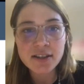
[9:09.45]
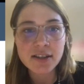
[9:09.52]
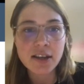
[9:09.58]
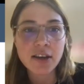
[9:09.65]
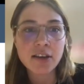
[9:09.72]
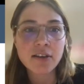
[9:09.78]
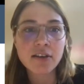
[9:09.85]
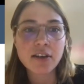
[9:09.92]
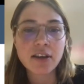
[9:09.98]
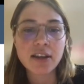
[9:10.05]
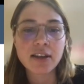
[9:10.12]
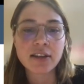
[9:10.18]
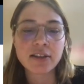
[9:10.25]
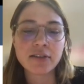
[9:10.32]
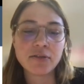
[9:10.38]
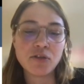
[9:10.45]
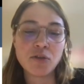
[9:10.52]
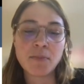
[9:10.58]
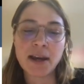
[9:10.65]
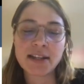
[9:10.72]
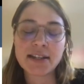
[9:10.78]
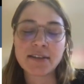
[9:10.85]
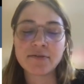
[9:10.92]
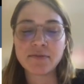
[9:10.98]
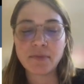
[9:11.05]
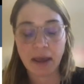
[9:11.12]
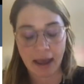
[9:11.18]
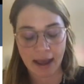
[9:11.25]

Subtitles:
So you might have